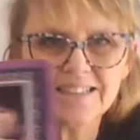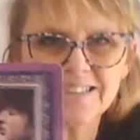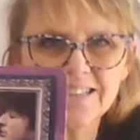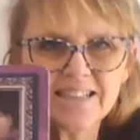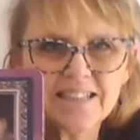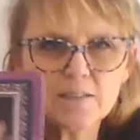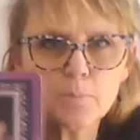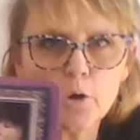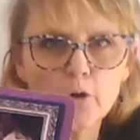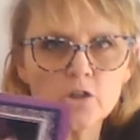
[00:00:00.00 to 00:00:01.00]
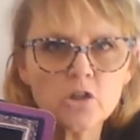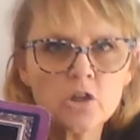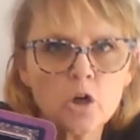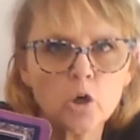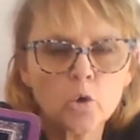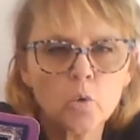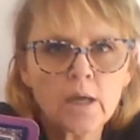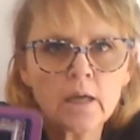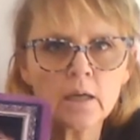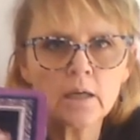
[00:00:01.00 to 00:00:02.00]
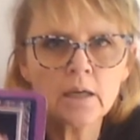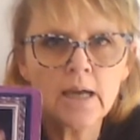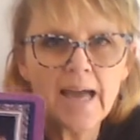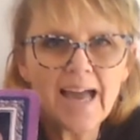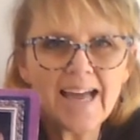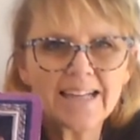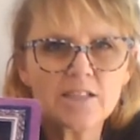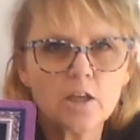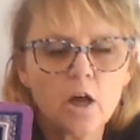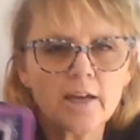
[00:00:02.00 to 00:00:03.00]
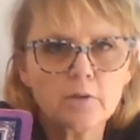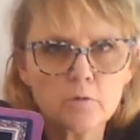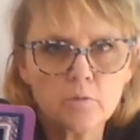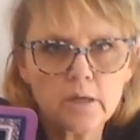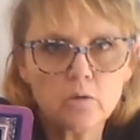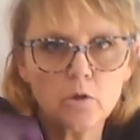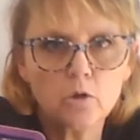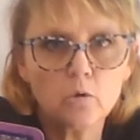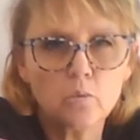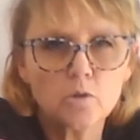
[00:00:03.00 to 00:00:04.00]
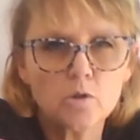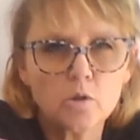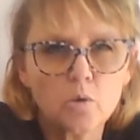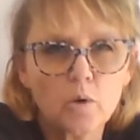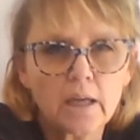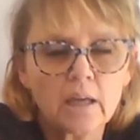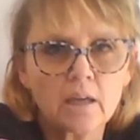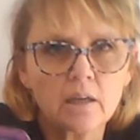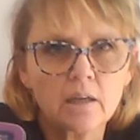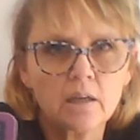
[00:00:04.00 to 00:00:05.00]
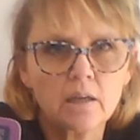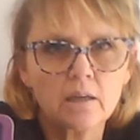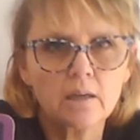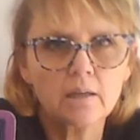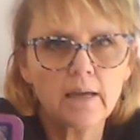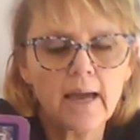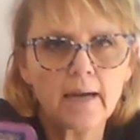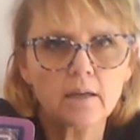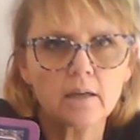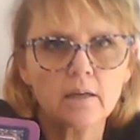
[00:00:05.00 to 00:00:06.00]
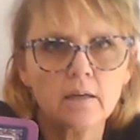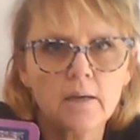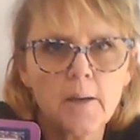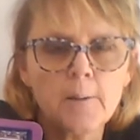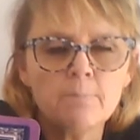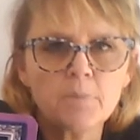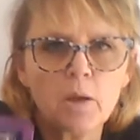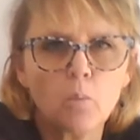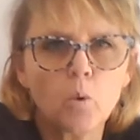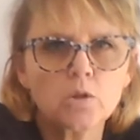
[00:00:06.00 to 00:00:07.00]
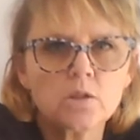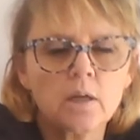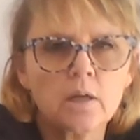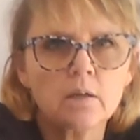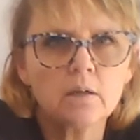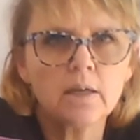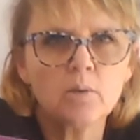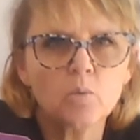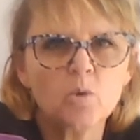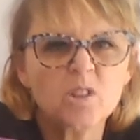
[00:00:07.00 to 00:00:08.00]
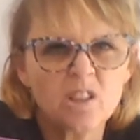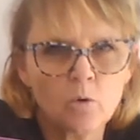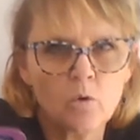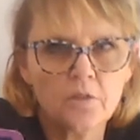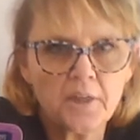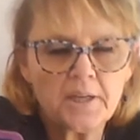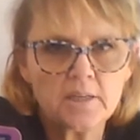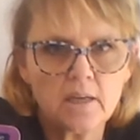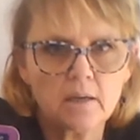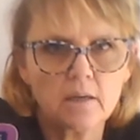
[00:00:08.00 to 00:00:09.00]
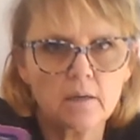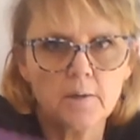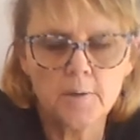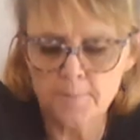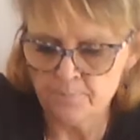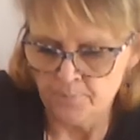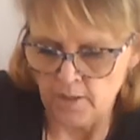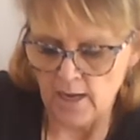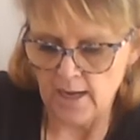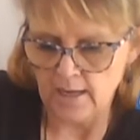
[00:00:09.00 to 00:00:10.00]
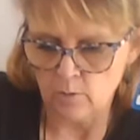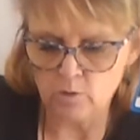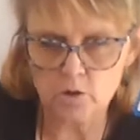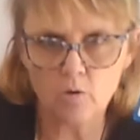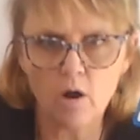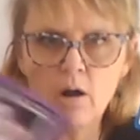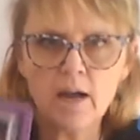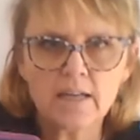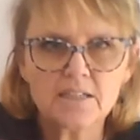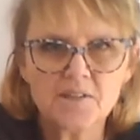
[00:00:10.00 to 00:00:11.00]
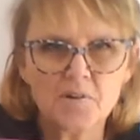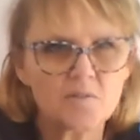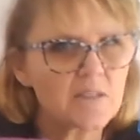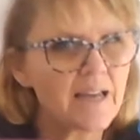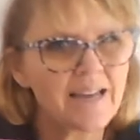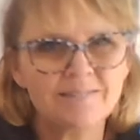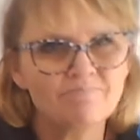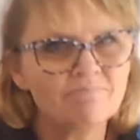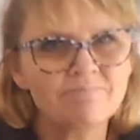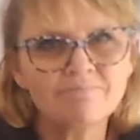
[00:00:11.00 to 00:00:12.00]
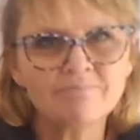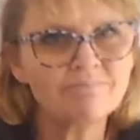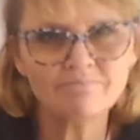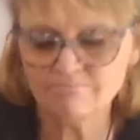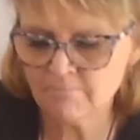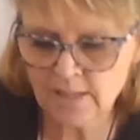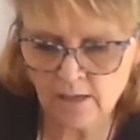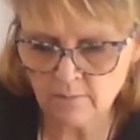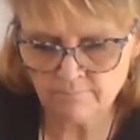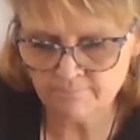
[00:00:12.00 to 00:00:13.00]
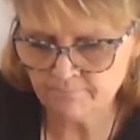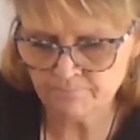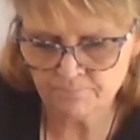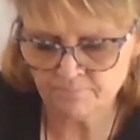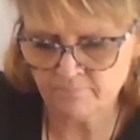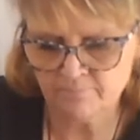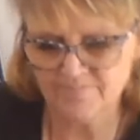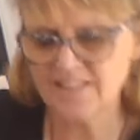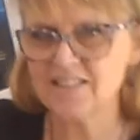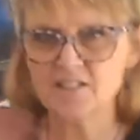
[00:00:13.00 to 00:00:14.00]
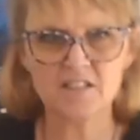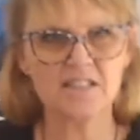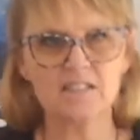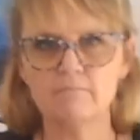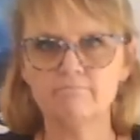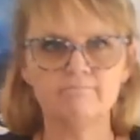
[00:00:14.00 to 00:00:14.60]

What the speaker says: See this person looking. It's like the real you was looking at it. It wasn't authentic, and it was your higher self saying, no, it's just